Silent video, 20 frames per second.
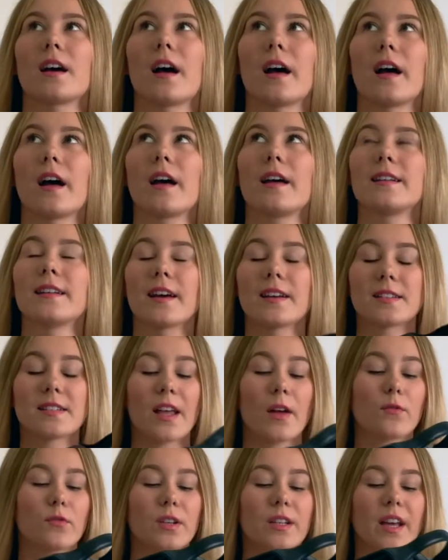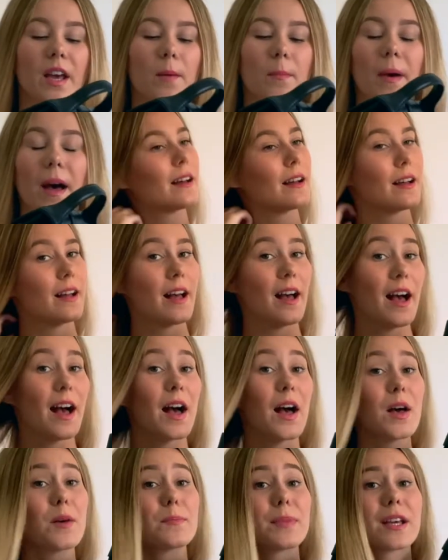a nice everyday
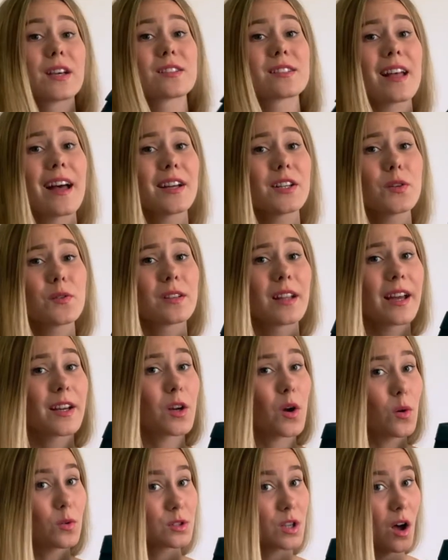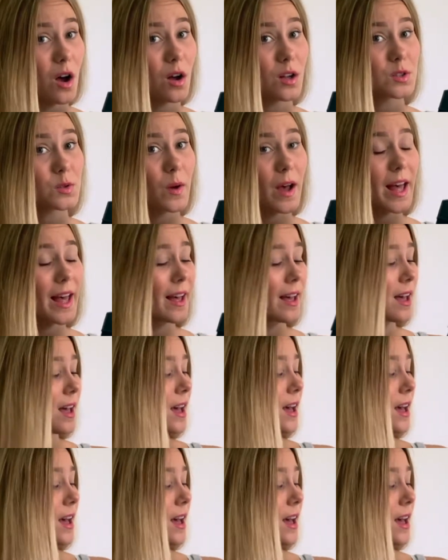bag because I don't like gold hardware.